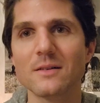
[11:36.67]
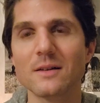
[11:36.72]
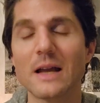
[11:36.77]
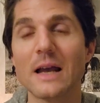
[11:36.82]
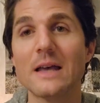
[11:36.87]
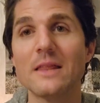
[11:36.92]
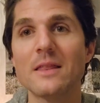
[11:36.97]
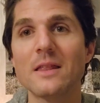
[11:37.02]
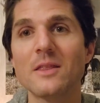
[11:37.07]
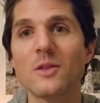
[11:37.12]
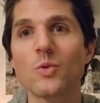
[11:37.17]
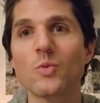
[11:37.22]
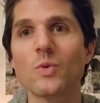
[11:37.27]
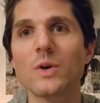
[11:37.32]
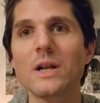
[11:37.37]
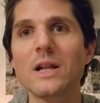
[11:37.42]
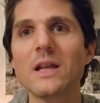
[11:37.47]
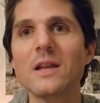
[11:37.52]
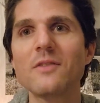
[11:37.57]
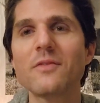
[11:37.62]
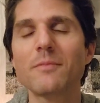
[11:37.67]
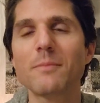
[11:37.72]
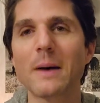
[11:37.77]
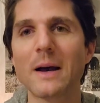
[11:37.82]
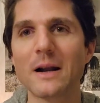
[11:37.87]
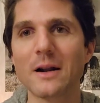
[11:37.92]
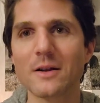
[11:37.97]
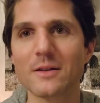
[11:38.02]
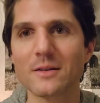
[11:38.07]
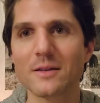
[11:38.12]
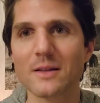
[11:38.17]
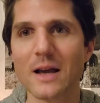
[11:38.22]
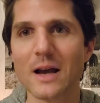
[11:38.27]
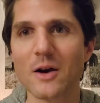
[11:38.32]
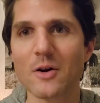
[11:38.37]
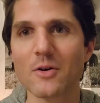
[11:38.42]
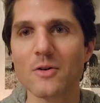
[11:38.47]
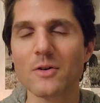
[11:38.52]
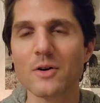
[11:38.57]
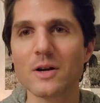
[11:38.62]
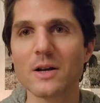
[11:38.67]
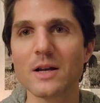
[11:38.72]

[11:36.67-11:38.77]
and then the relief pilot now